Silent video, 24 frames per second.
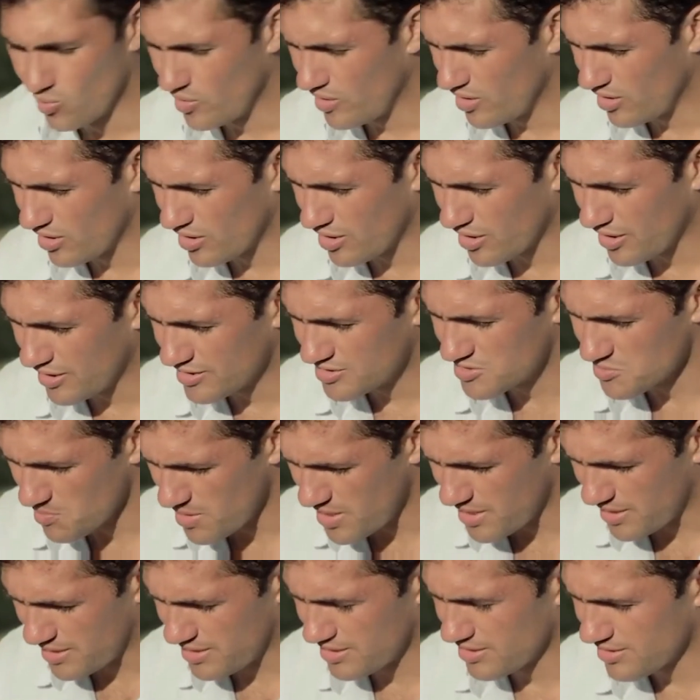we are going to
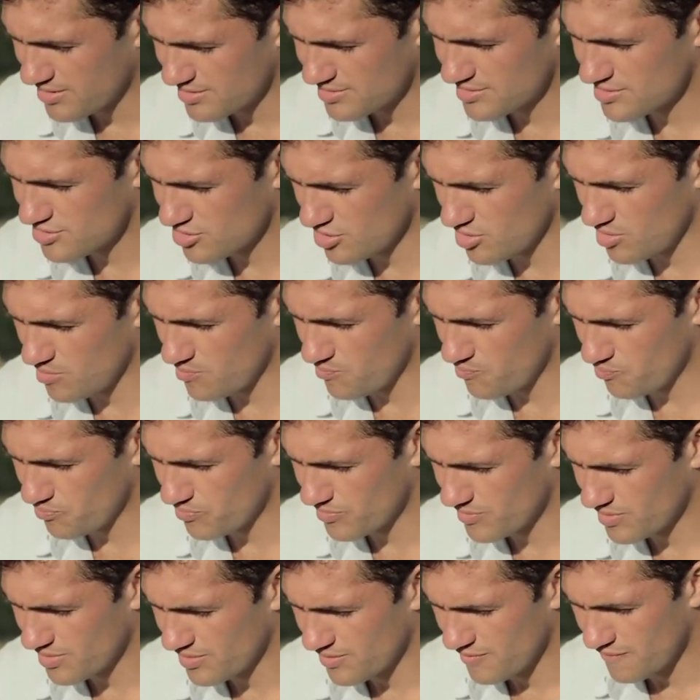make some
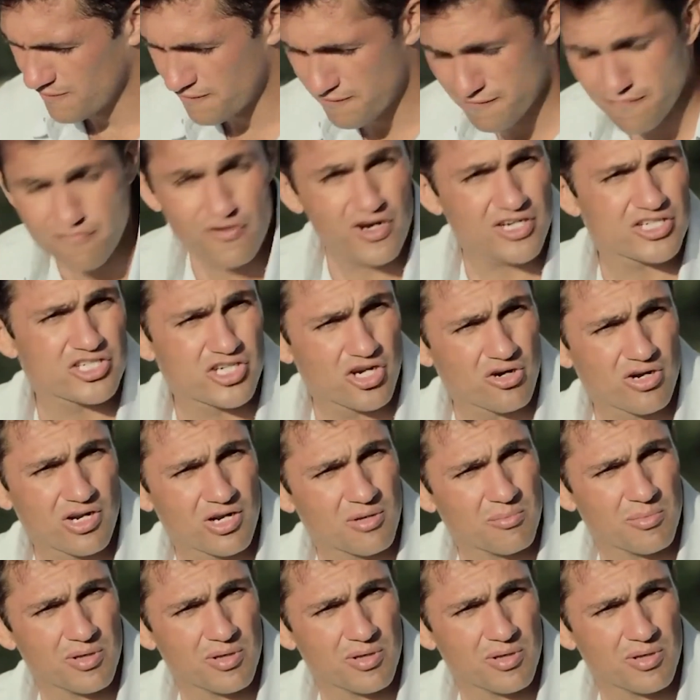fresh coconut